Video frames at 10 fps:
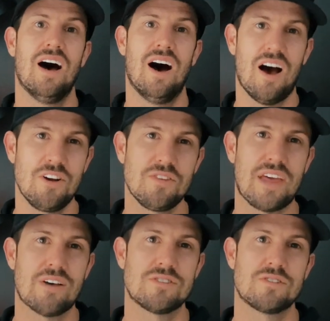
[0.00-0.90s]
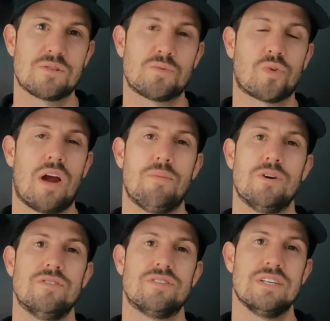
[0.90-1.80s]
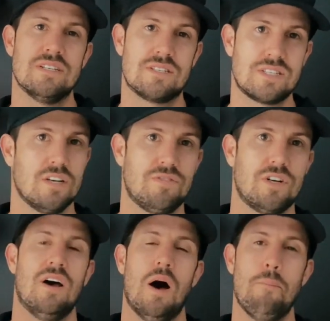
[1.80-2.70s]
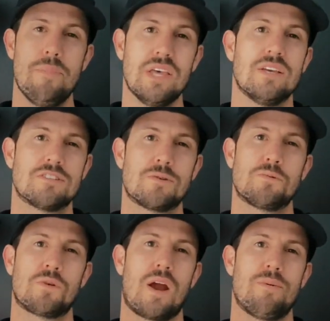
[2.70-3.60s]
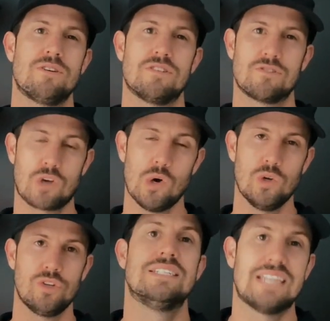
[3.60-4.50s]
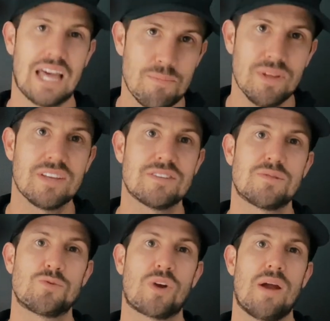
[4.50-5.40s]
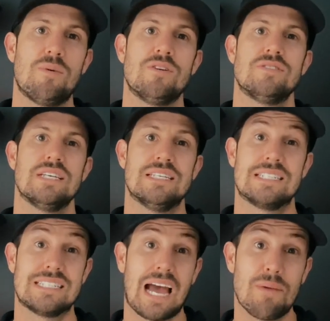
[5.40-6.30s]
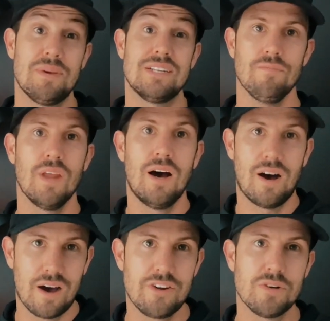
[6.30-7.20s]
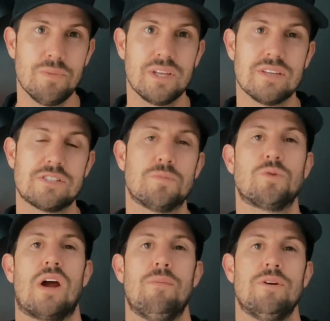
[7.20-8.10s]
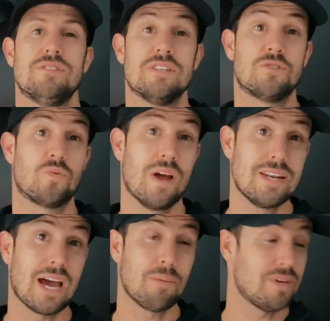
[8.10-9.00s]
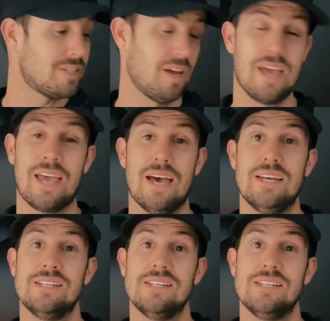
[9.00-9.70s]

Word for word: 100,000 subscribers is silver, a million subscribers is gold, 10 million subscribers is diamond, 100 million subscribers is red diamond, and